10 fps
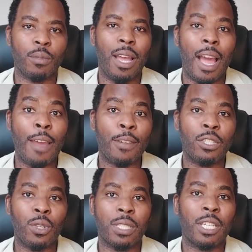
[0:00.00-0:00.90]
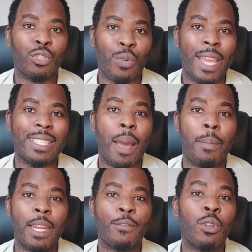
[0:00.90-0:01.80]
However, success rates are
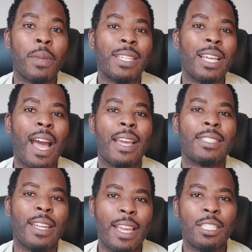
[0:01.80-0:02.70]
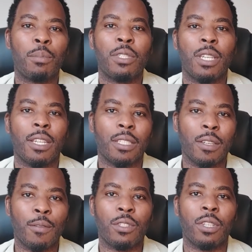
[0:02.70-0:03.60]
believed to be as high as 90%
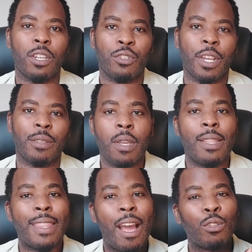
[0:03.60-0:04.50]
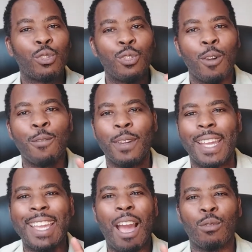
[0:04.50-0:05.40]
for surgery. Now, do not
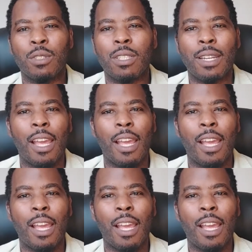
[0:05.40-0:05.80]
forget counselling.